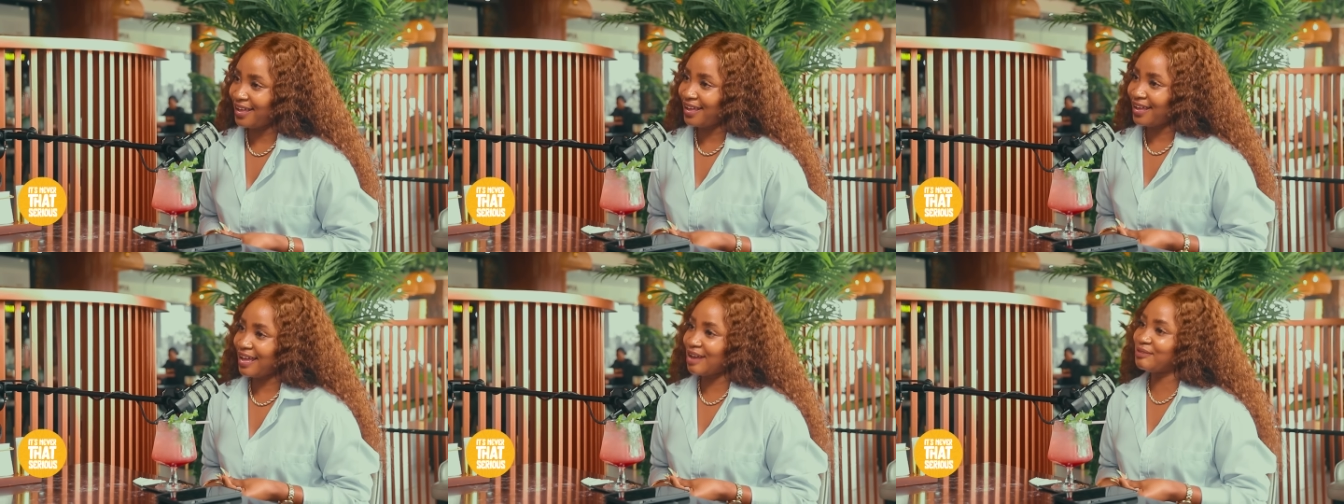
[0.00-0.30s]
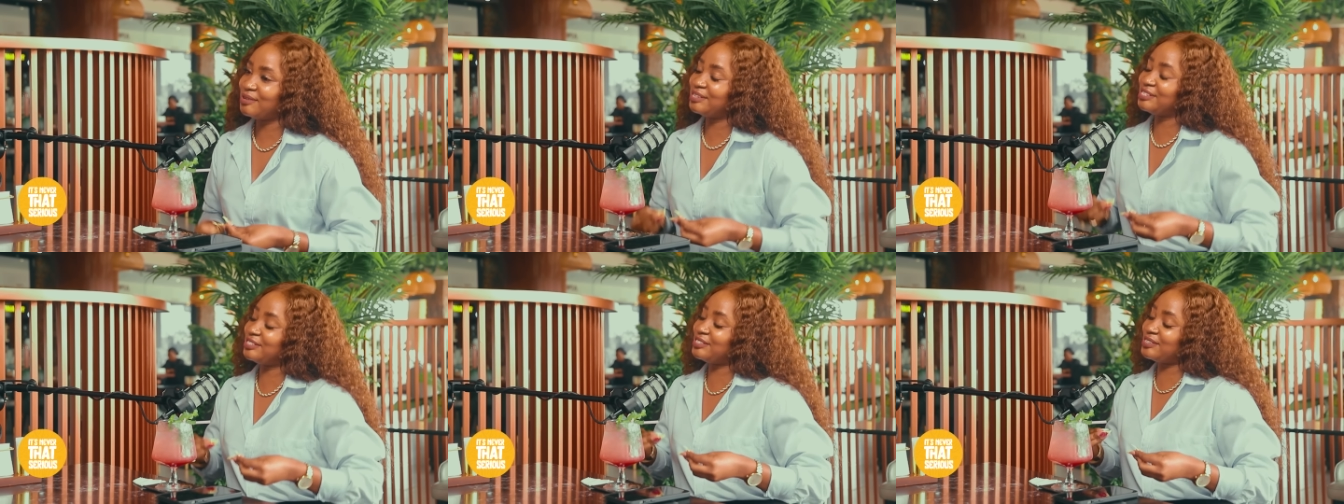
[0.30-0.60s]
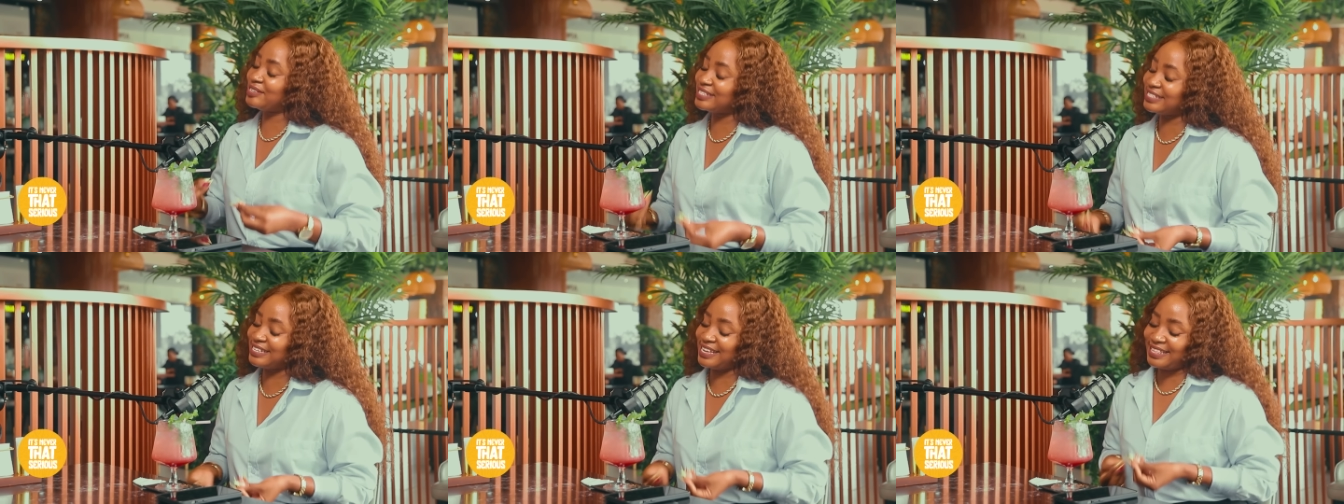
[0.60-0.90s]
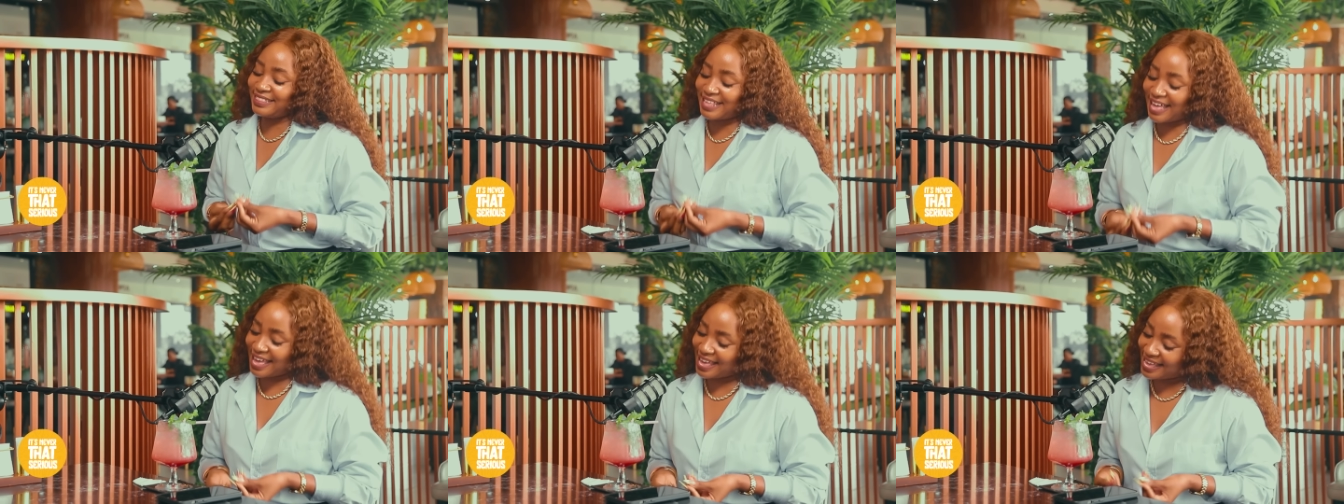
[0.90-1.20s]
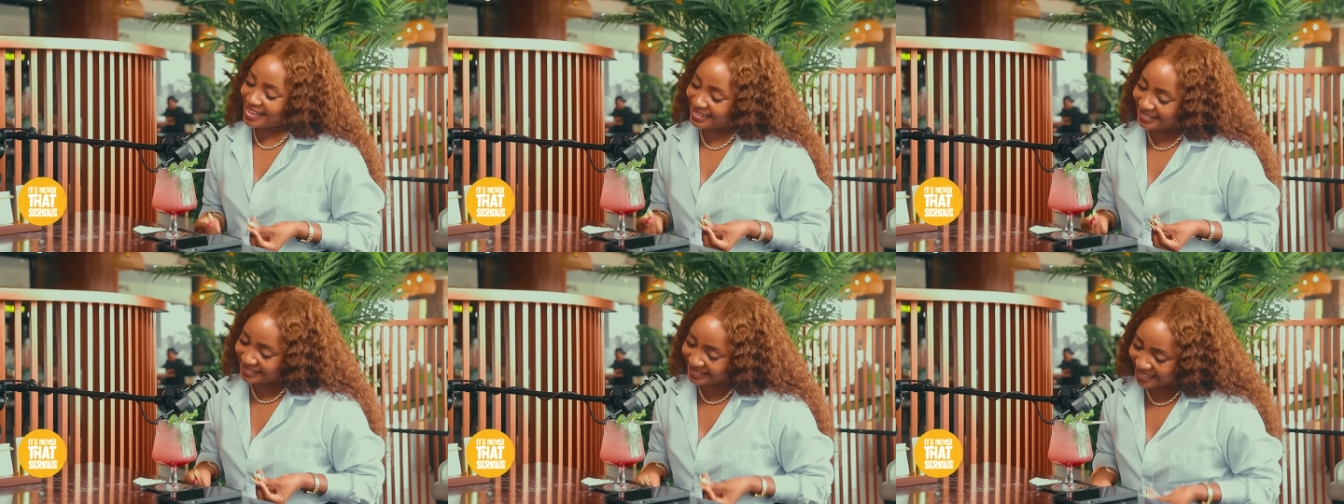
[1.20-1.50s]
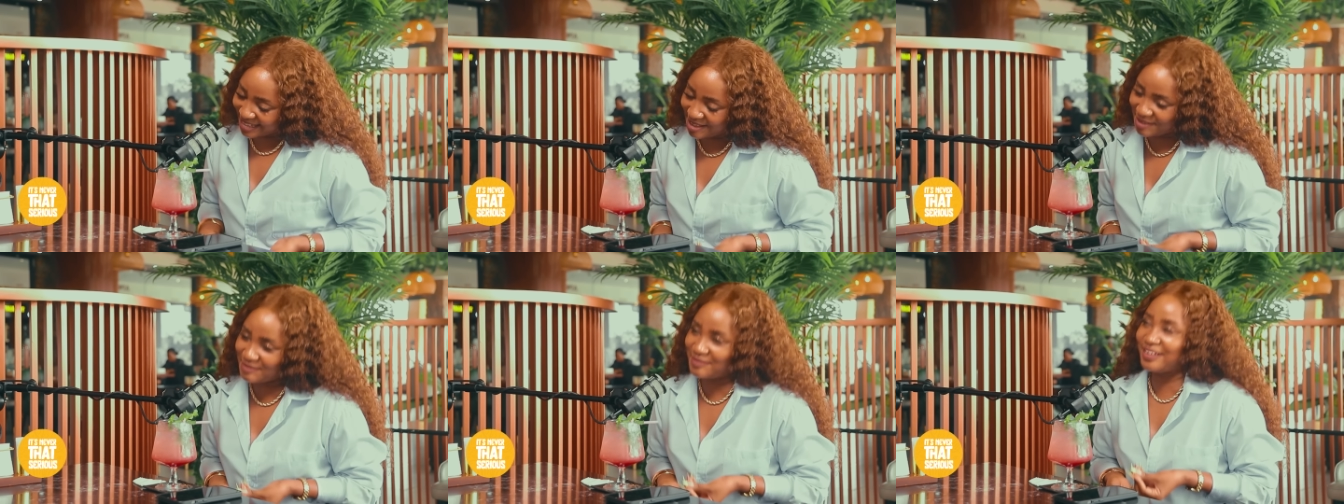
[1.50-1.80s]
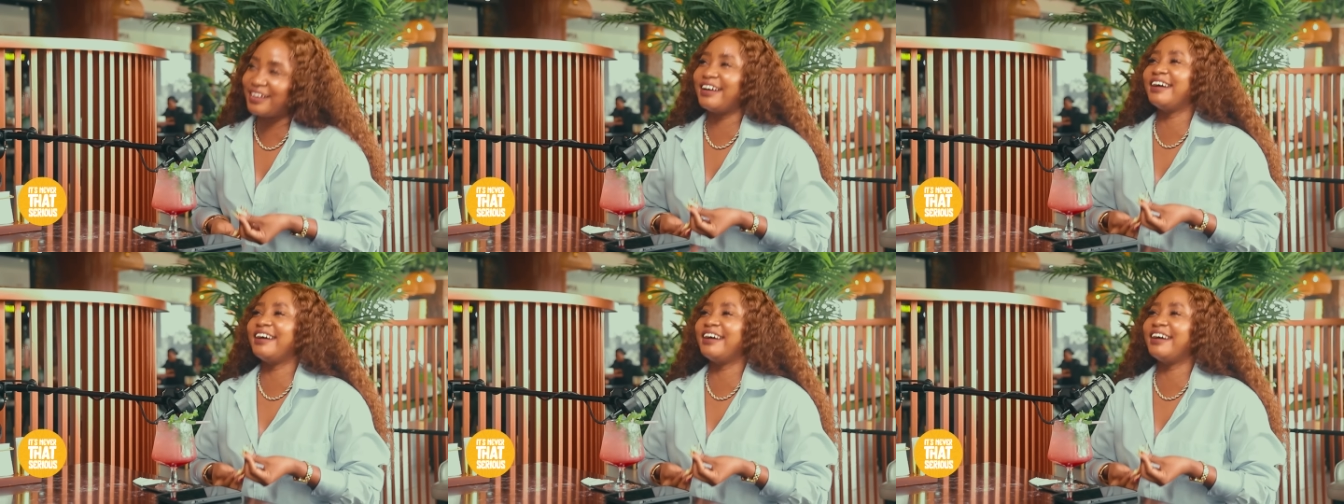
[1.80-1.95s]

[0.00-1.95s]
I was using the airtime.